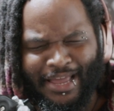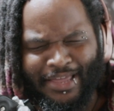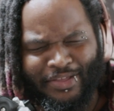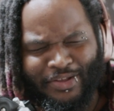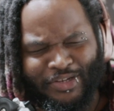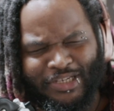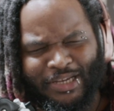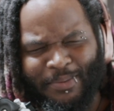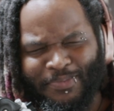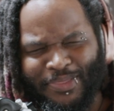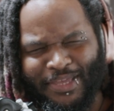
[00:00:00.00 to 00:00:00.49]

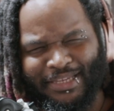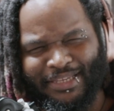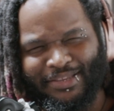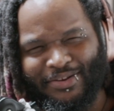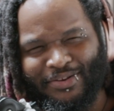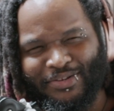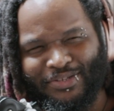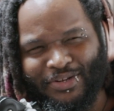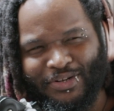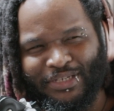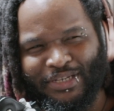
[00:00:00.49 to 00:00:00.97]

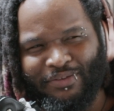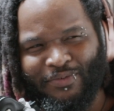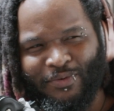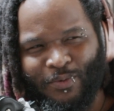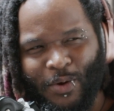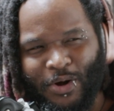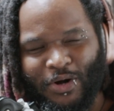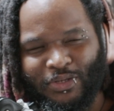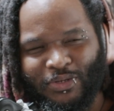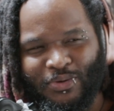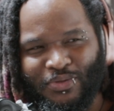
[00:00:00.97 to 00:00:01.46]
there's
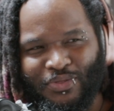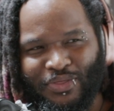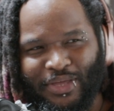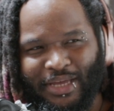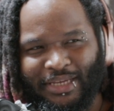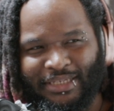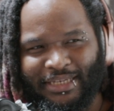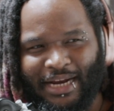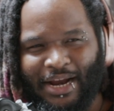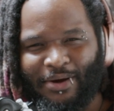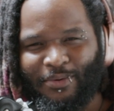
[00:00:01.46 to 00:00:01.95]
even one or two
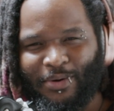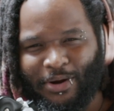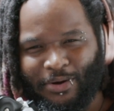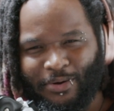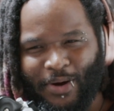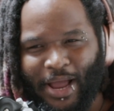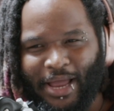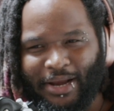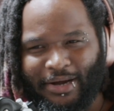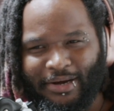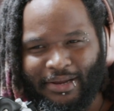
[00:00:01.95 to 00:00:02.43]
things that I
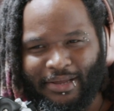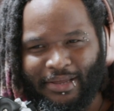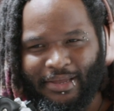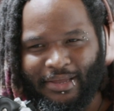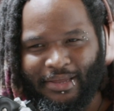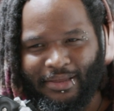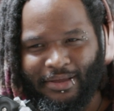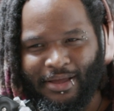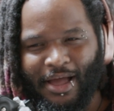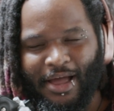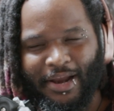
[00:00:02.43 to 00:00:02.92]
regret
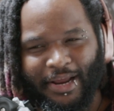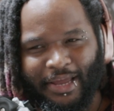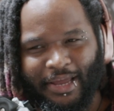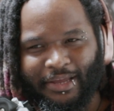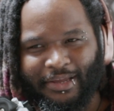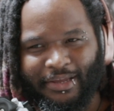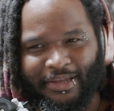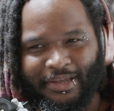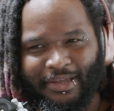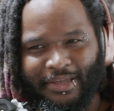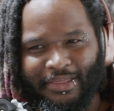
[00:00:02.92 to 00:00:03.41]

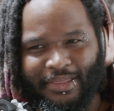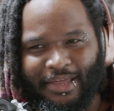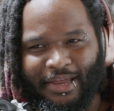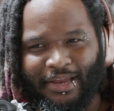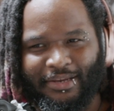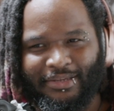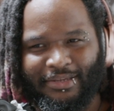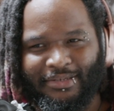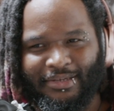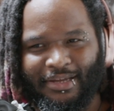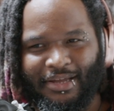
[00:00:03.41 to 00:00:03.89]
cutting
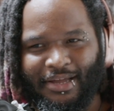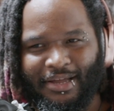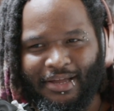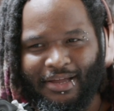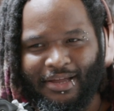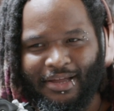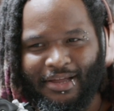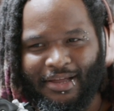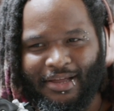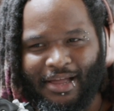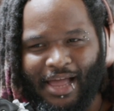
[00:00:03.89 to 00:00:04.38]
that
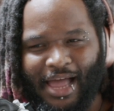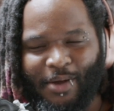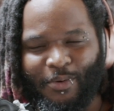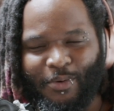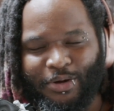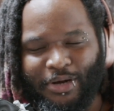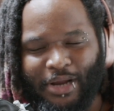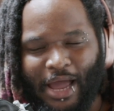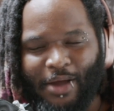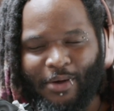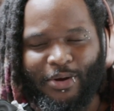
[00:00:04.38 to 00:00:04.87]
I
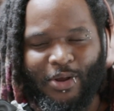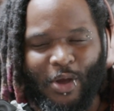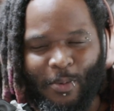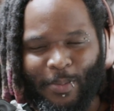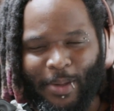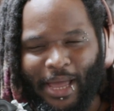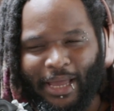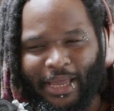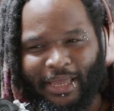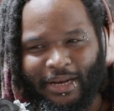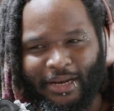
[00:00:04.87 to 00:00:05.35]
would go
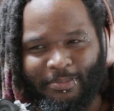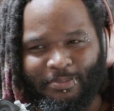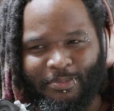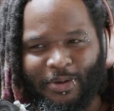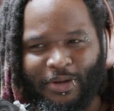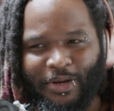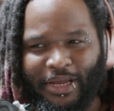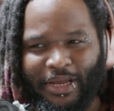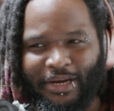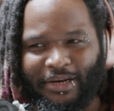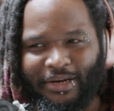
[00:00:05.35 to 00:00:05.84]
back in and
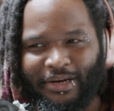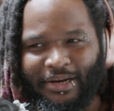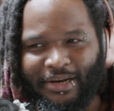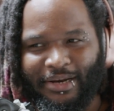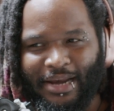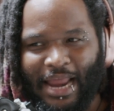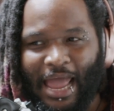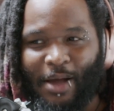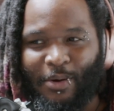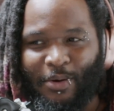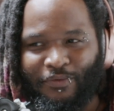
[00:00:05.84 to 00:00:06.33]
put in
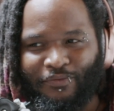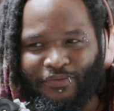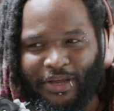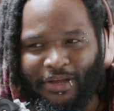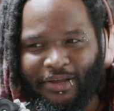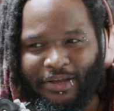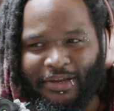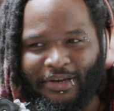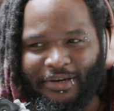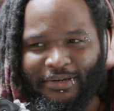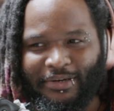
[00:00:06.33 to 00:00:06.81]
now if I
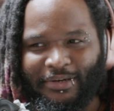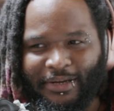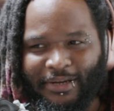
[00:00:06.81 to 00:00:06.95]
could.